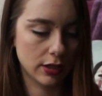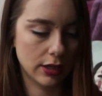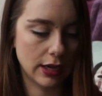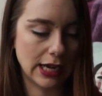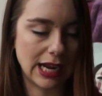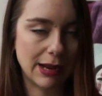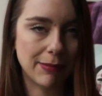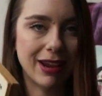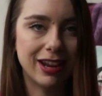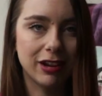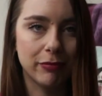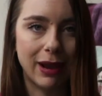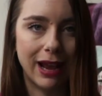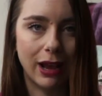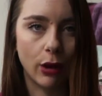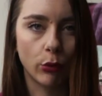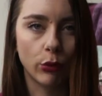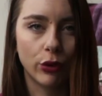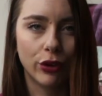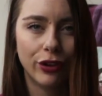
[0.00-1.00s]
and I paid
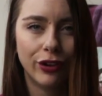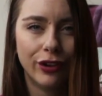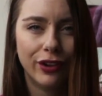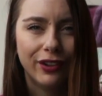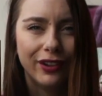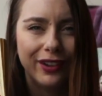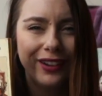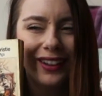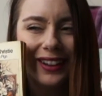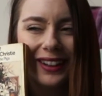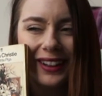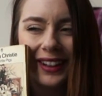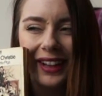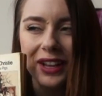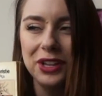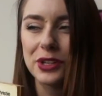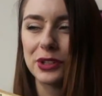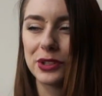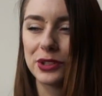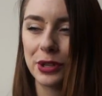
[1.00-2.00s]
£1.
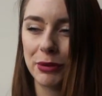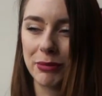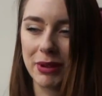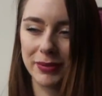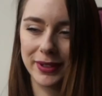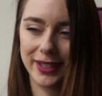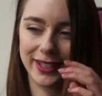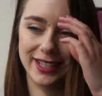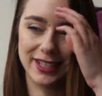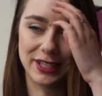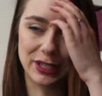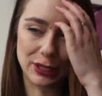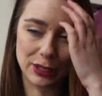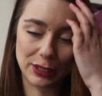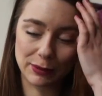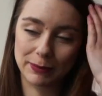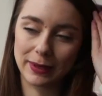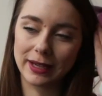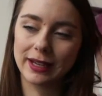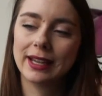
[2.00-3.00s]
So maybe I need to
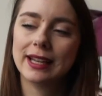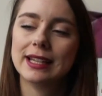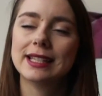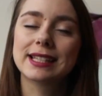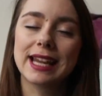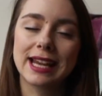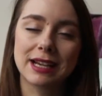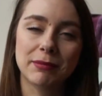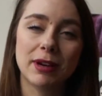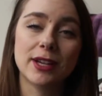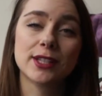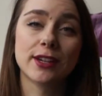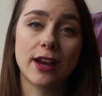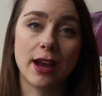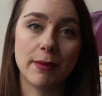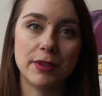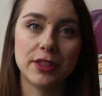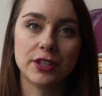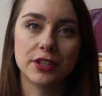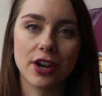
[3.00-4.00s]
just take my
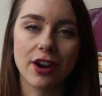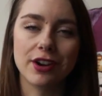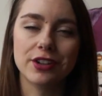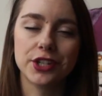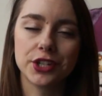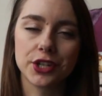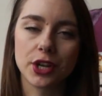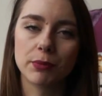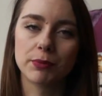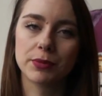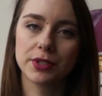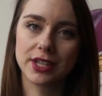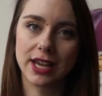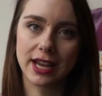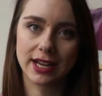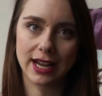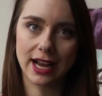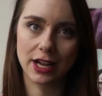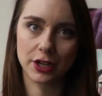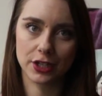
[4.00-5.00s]
time in the charity shops
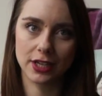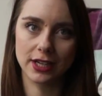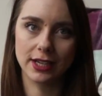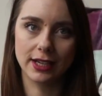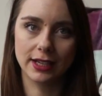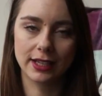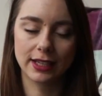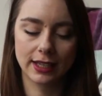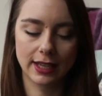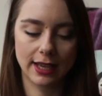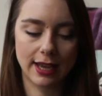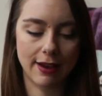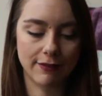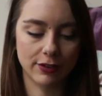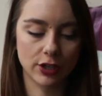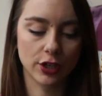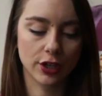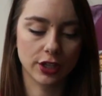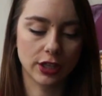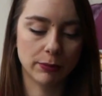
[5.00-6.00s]
and actually have a
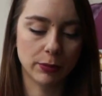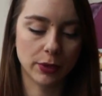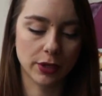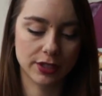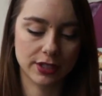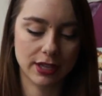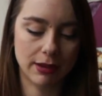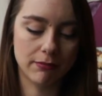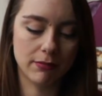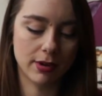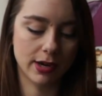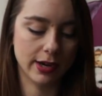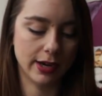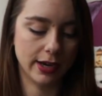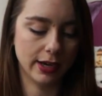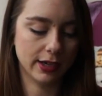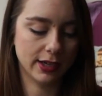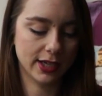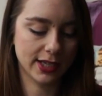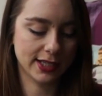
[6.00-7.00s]
look at the books that I'm
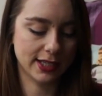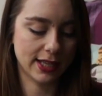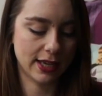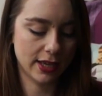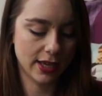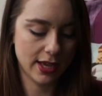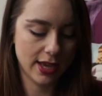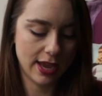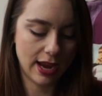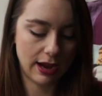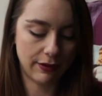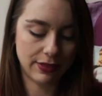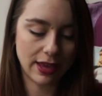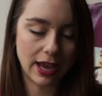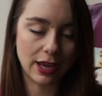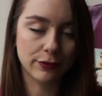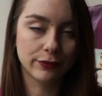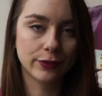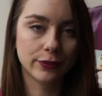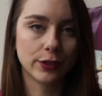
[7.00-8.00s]
buying, because if
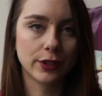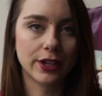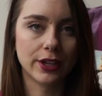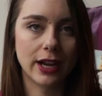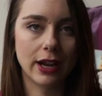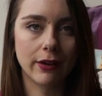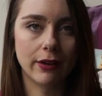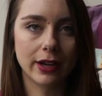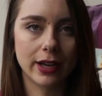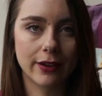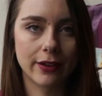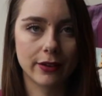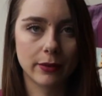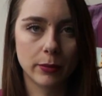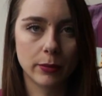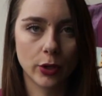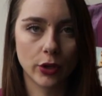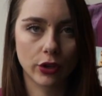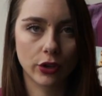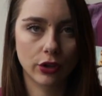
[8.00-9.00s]
that had fallen out, I'd have a
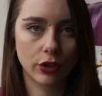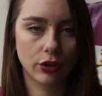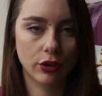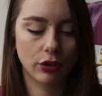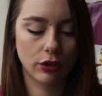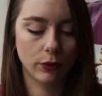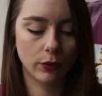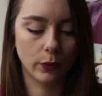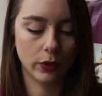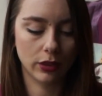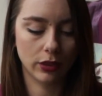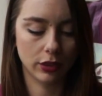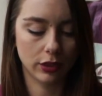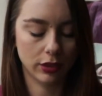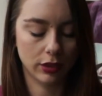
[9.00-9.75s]
book with